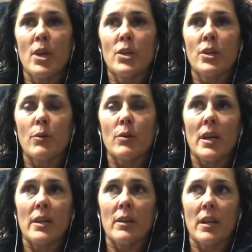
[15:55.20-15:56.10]
it
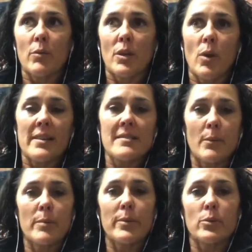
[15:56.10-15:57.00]
requires that we
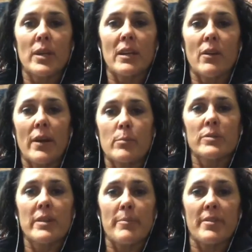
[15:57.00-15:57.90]
build incredible
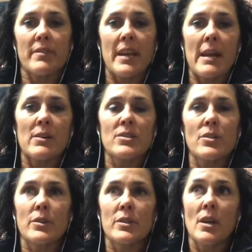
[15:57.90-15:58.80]
depth of character
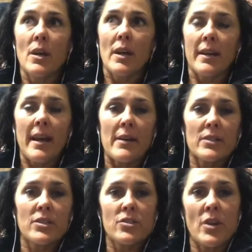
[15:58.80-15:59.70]
and
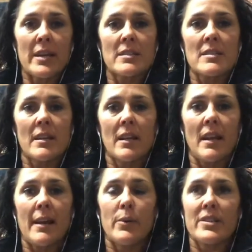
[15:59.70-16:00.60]
character traits that
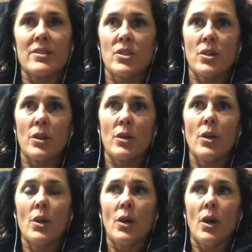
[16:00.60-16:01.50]
allow us to
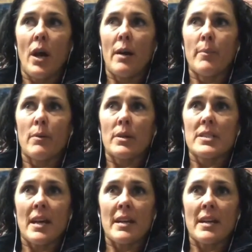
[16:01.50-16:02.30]
start to